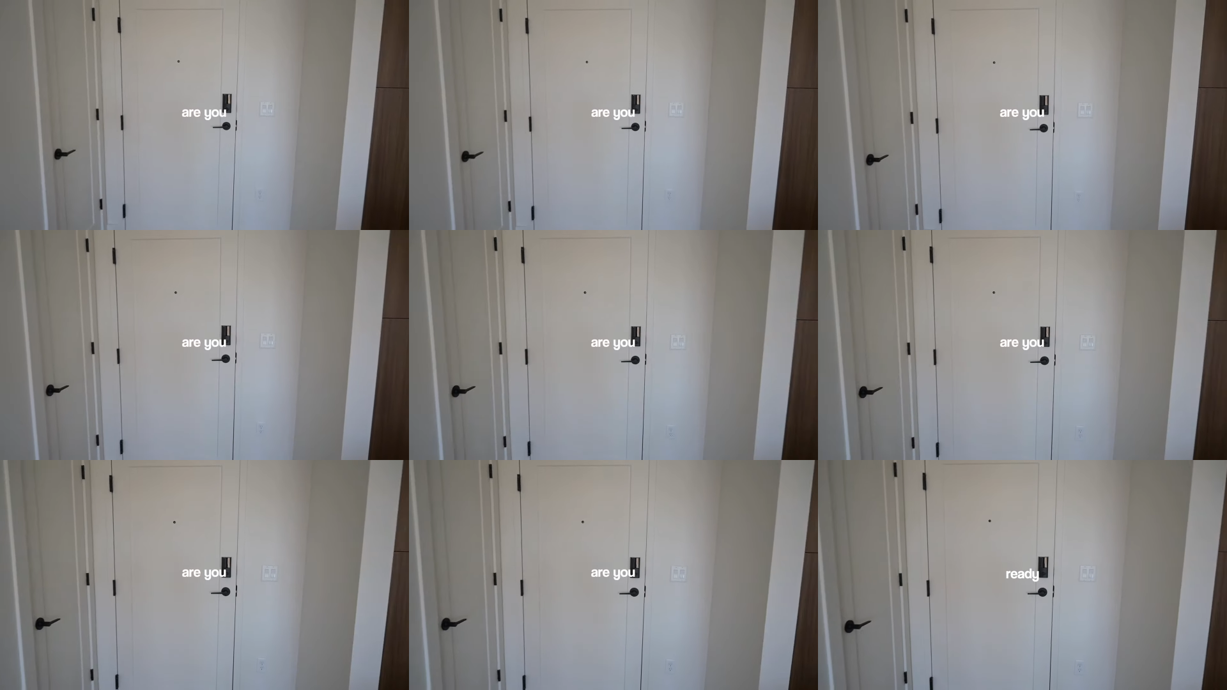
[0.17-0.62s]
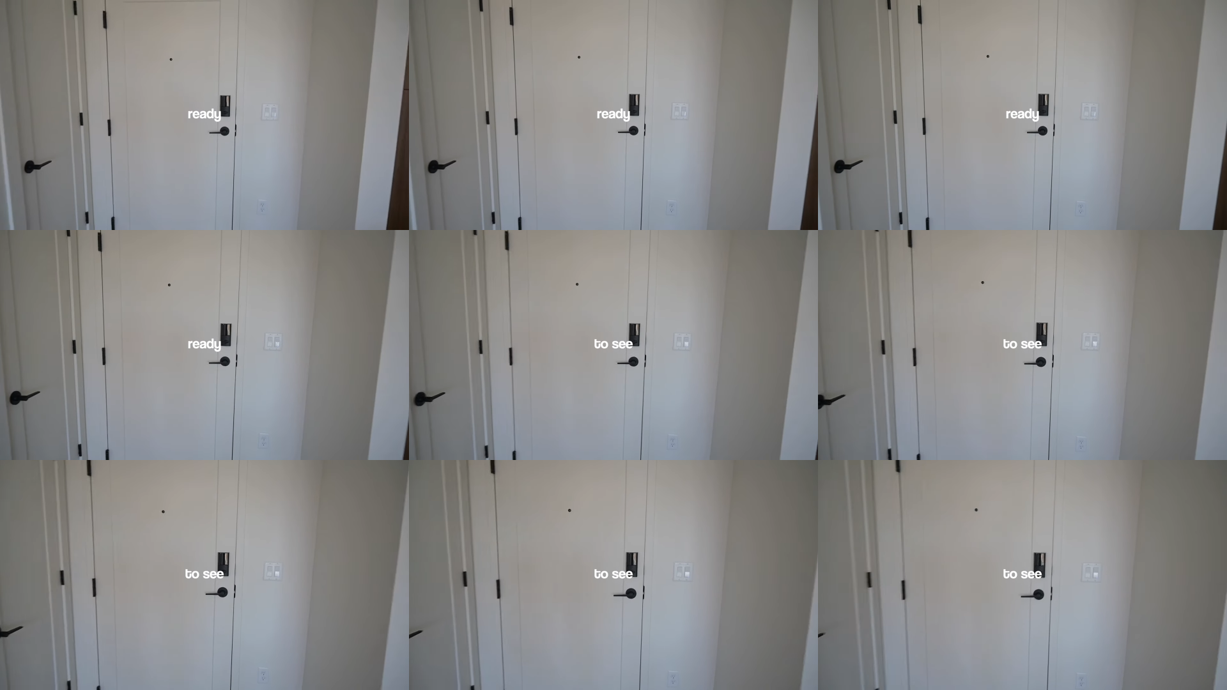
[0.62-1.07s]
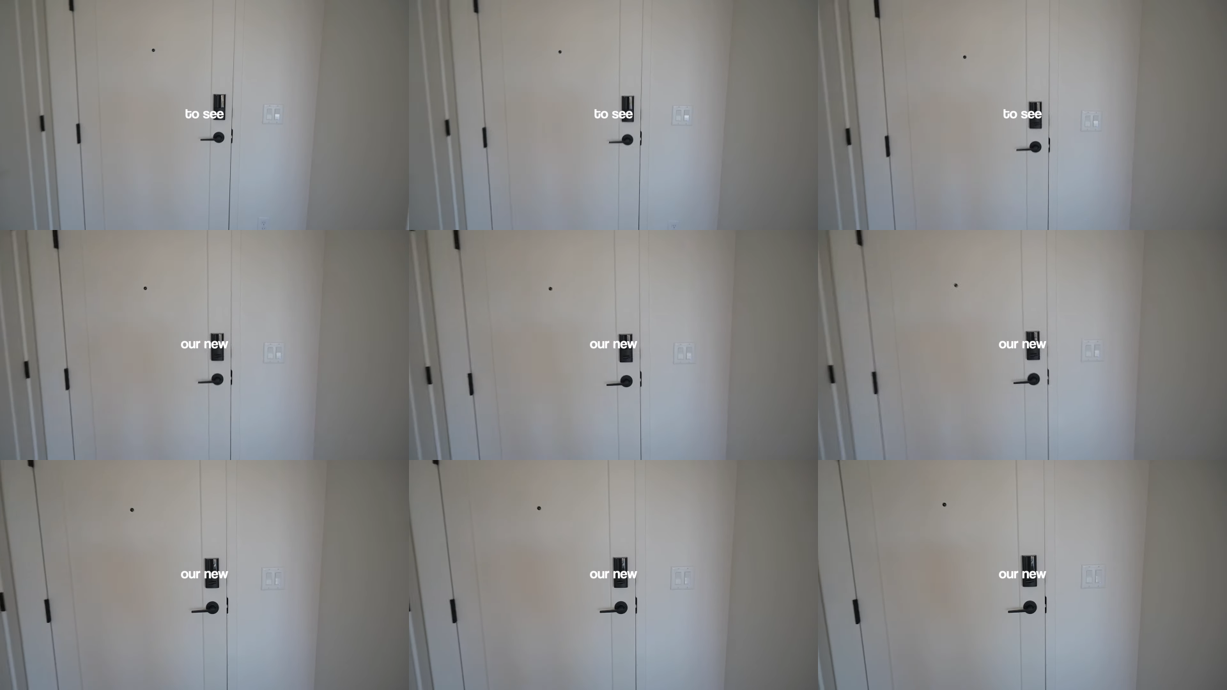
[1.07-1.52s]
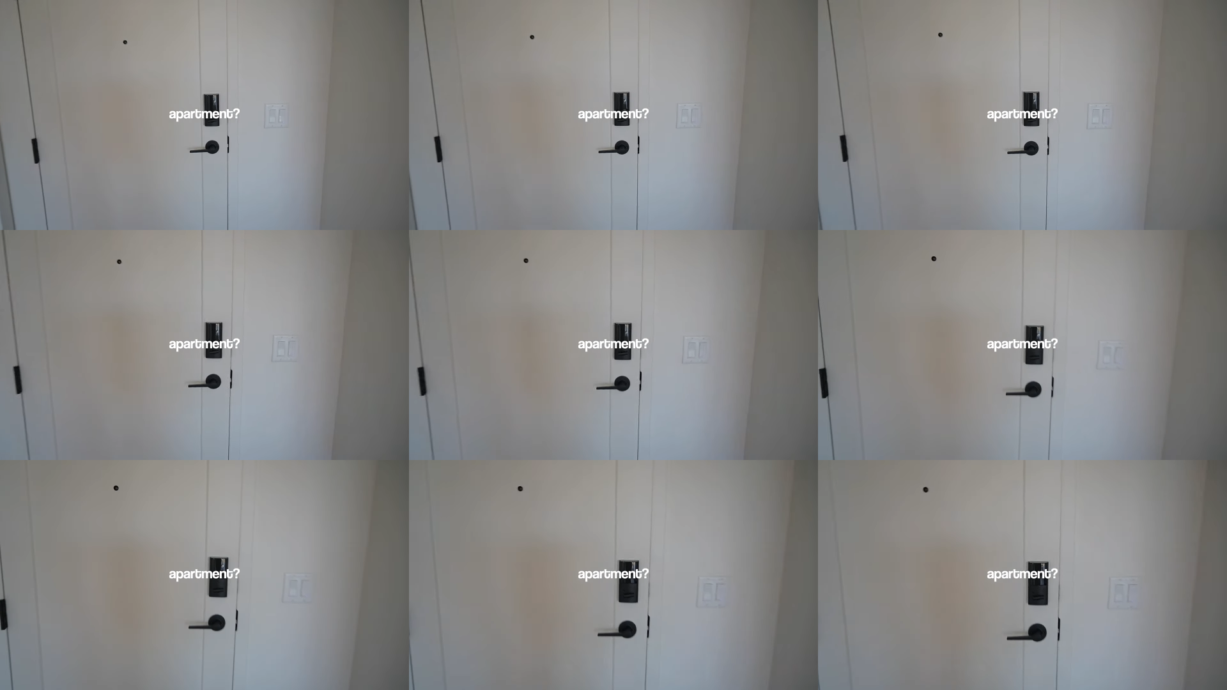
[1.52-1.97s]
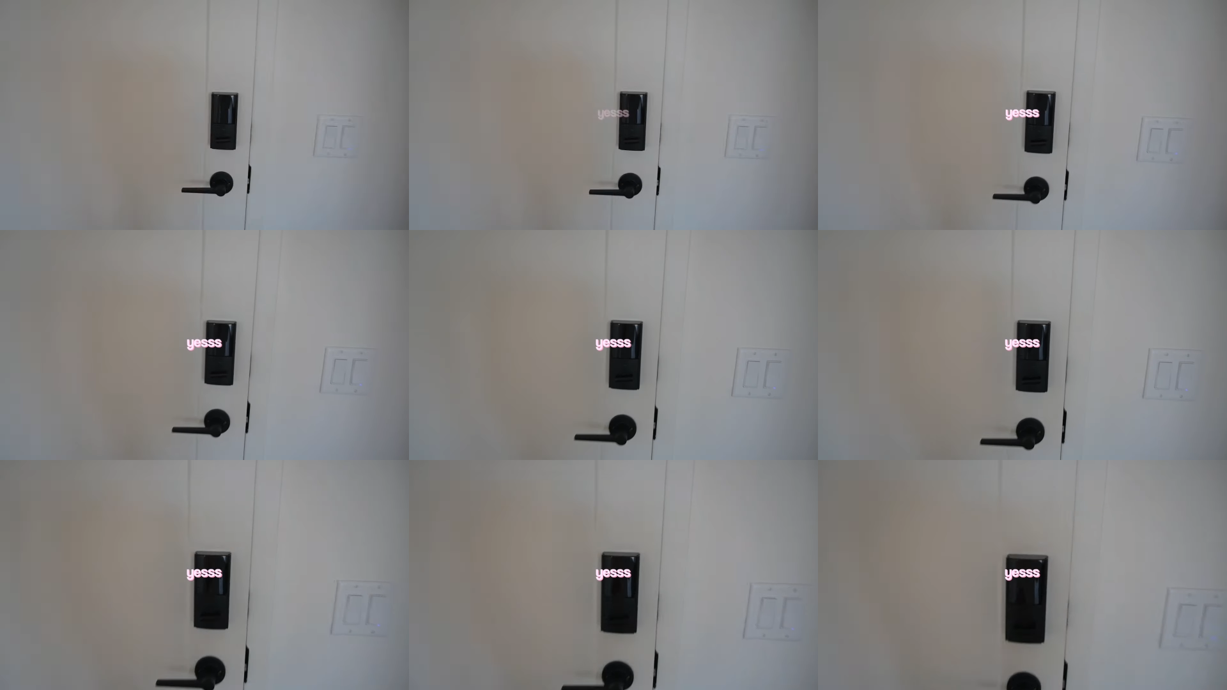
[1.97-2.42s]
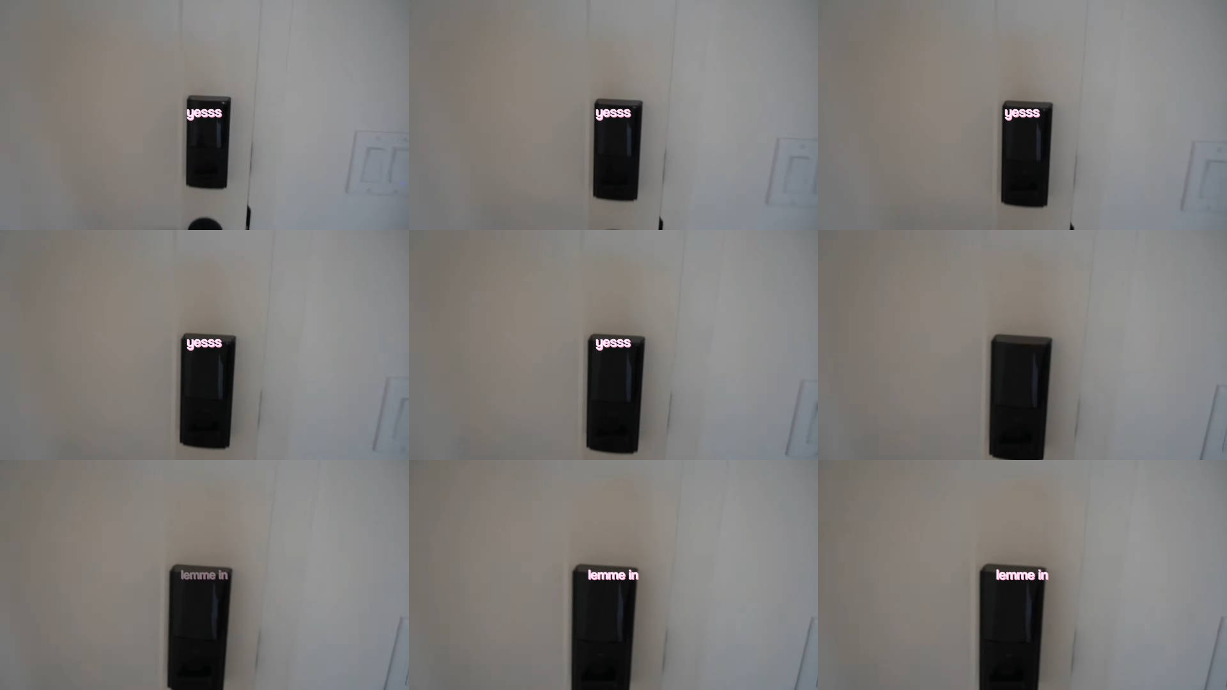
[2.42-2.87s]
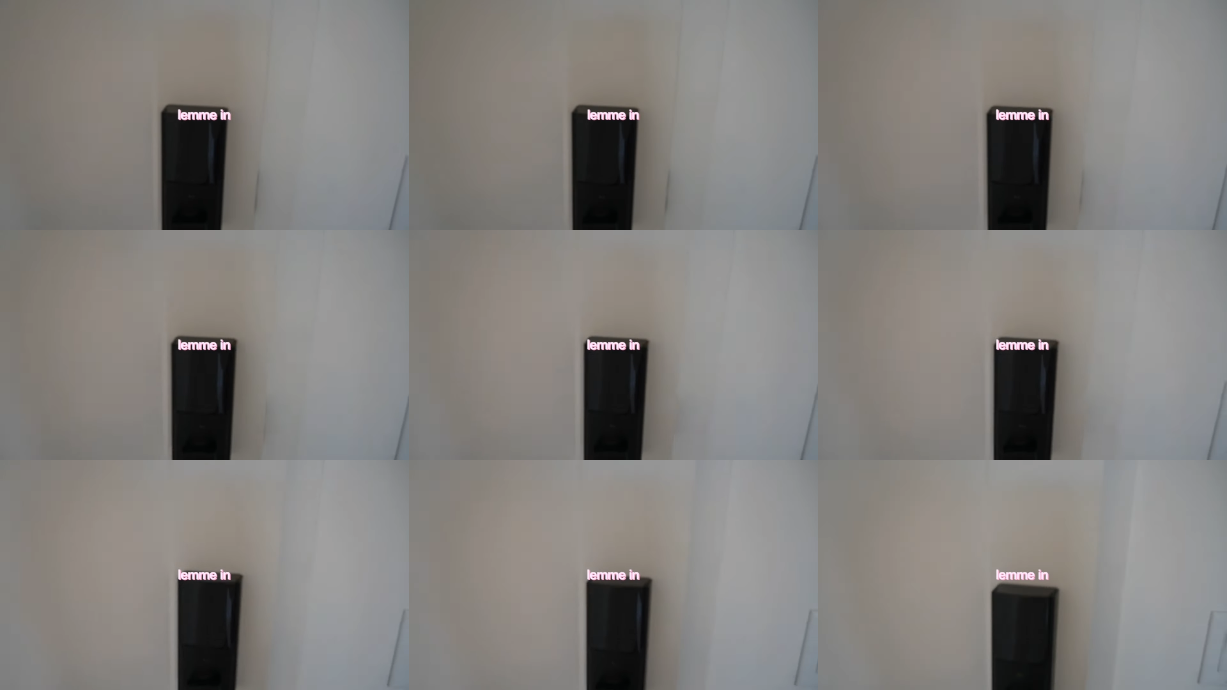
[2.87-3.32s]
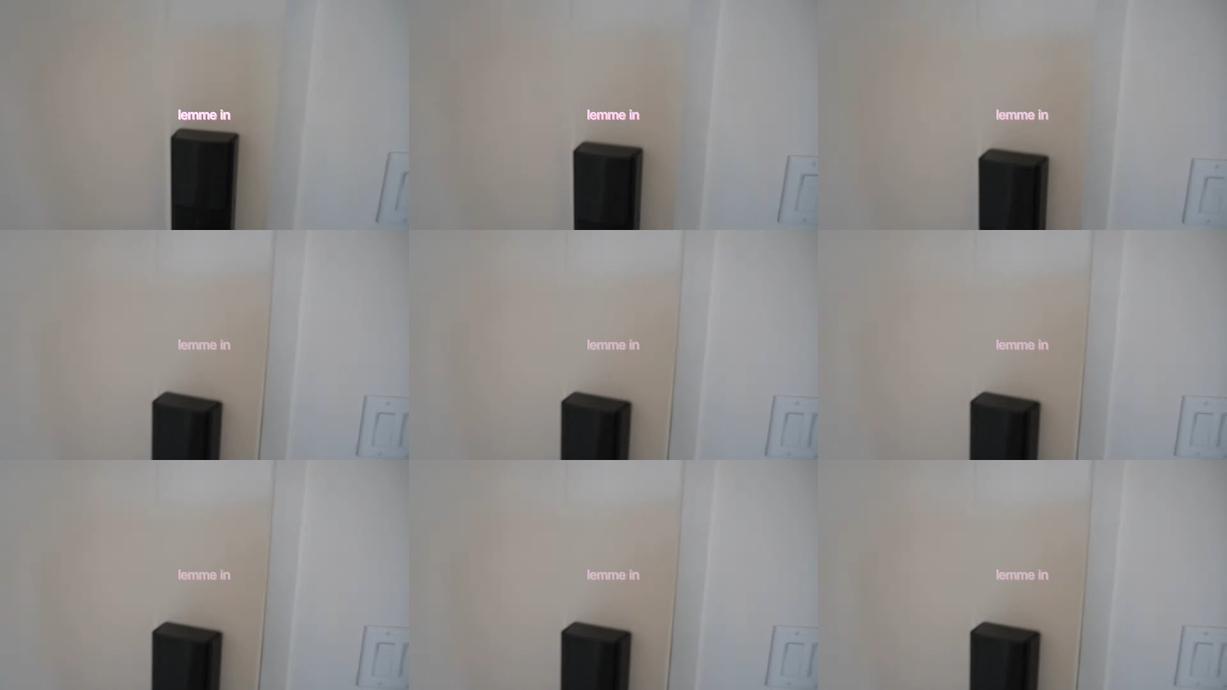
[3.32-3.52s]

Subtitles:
No face is visible, so there are no lips to read.